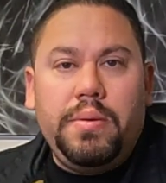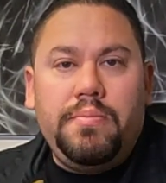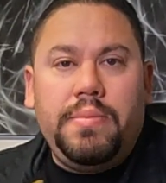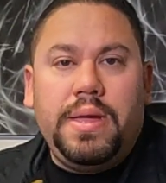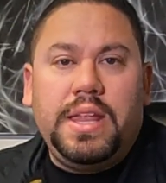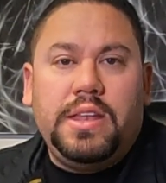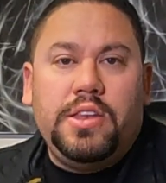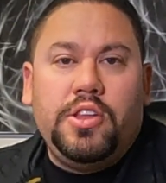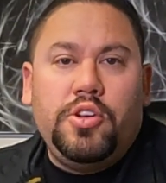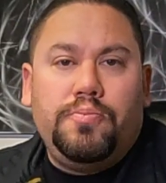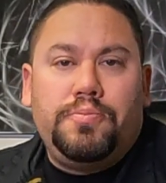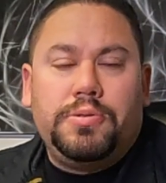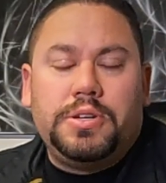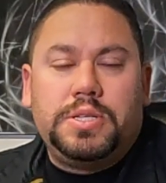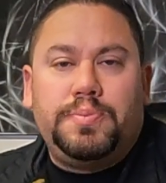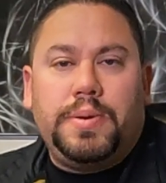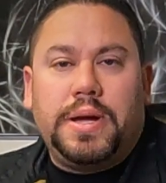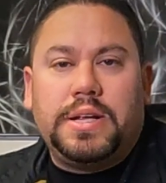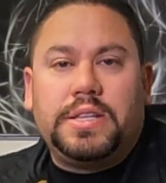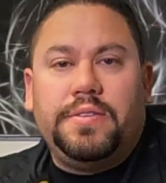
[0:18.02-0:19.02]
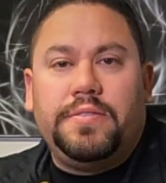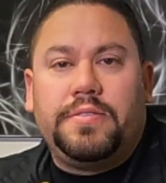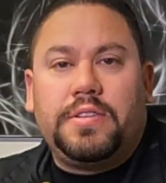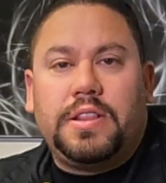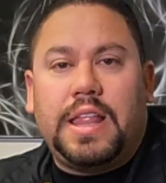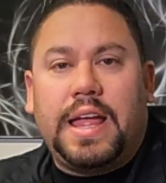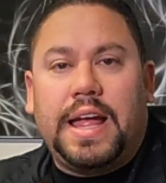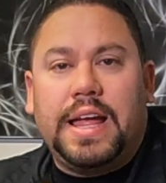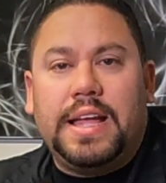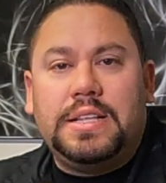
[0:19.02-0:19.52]
we meet new prospective
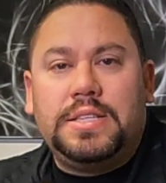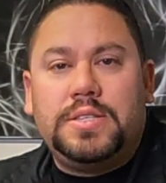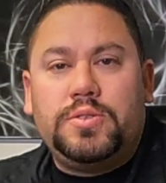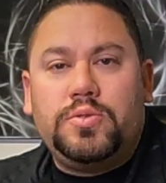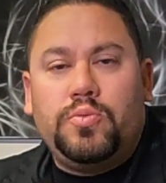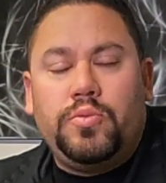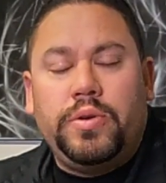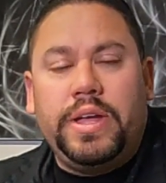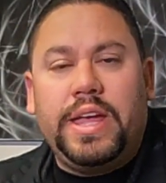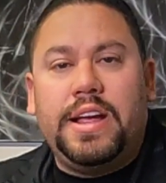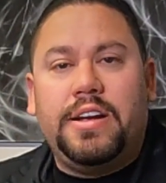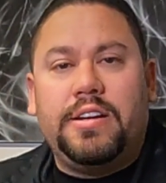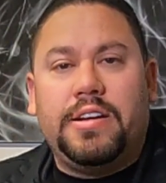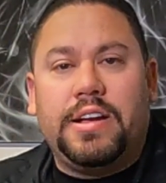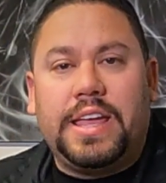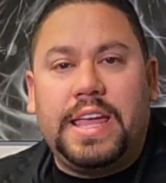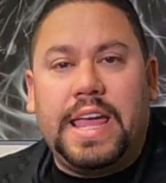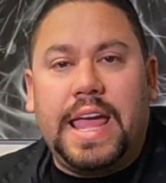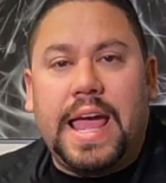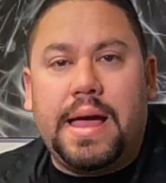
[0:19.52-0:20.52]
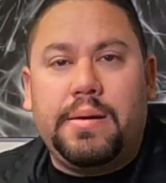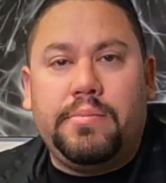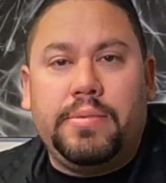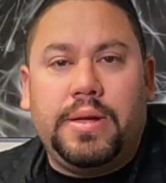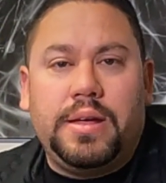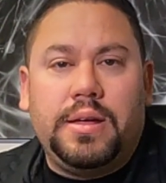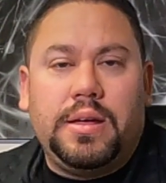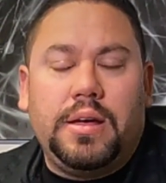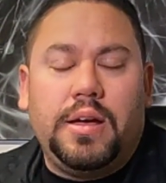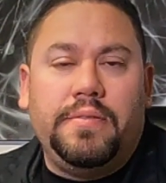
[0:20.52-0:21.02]
clients, we hear a
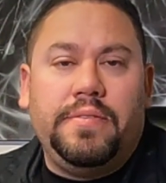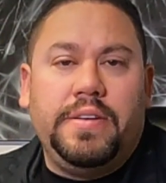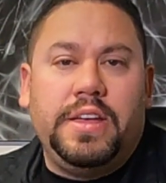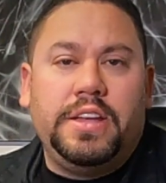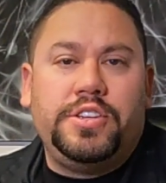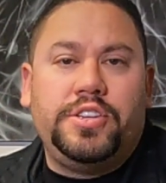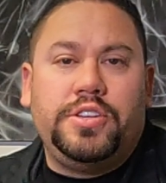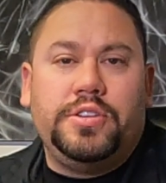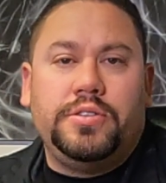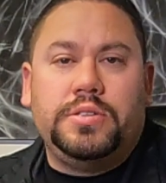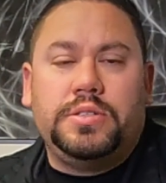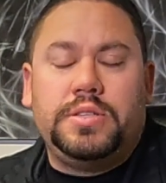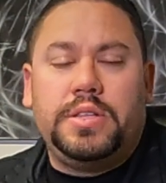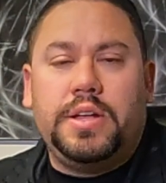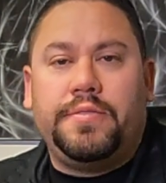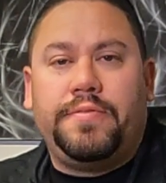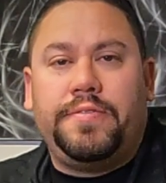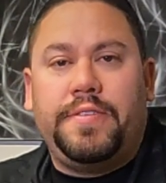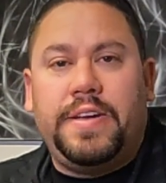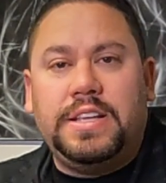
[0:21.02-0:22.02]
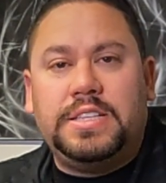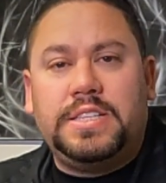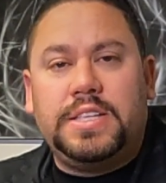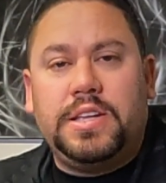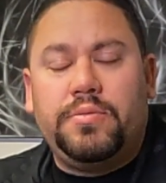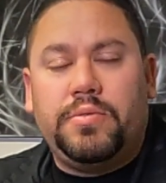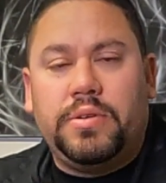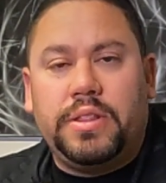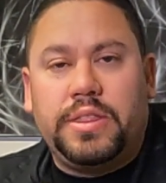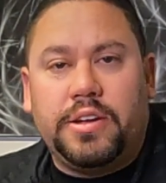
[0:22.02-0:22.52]
gamut of issues they're
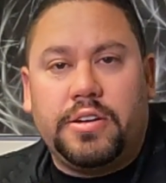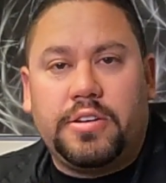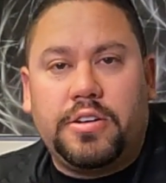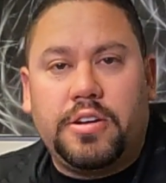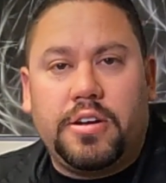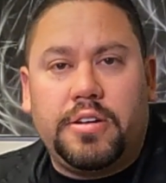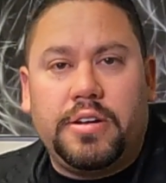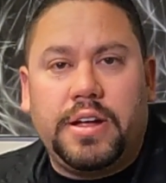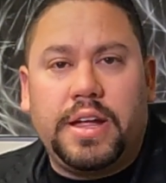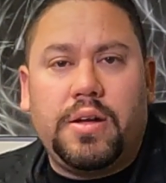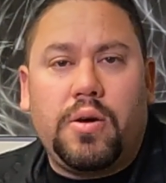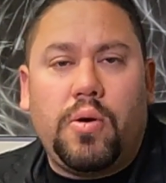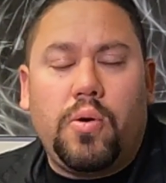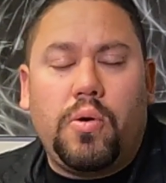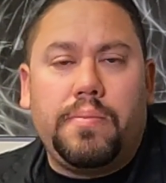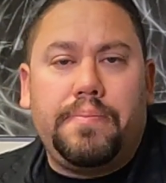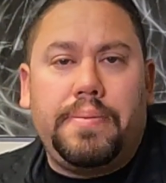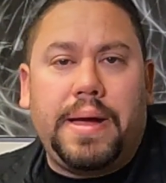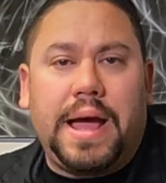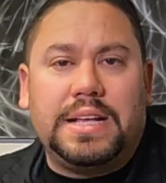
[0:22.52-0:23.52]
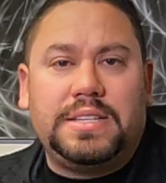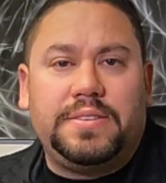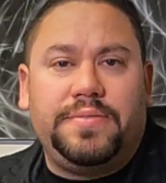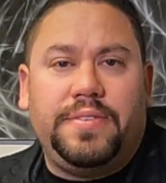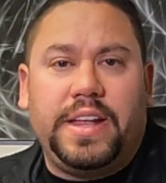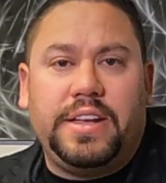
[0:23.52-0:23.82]
facing with their current or past